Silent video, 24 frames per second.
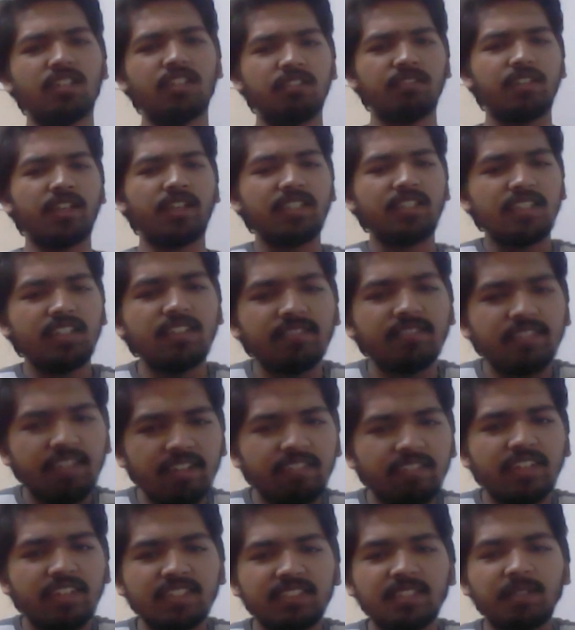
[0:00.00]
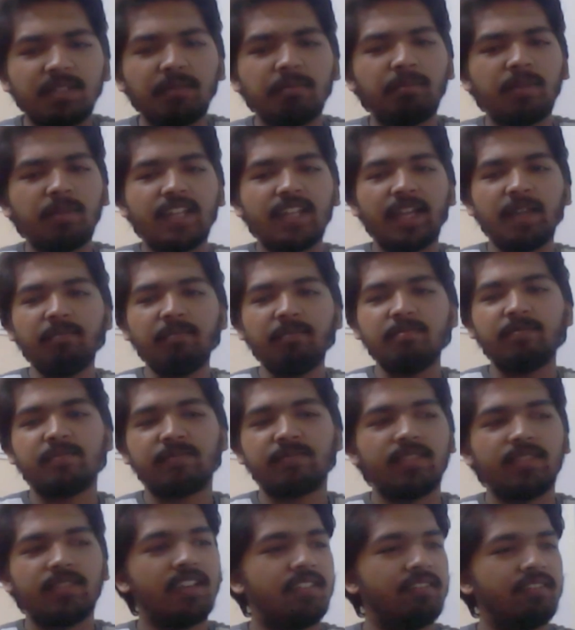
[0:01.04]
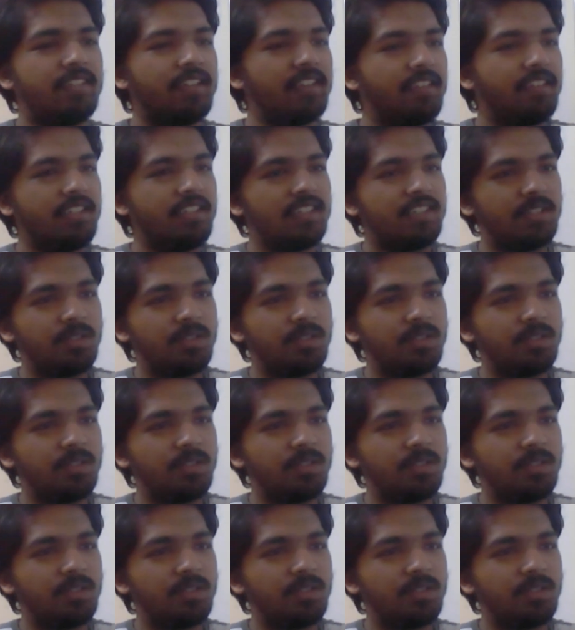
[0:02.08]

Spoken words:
Very, very, very simple game. He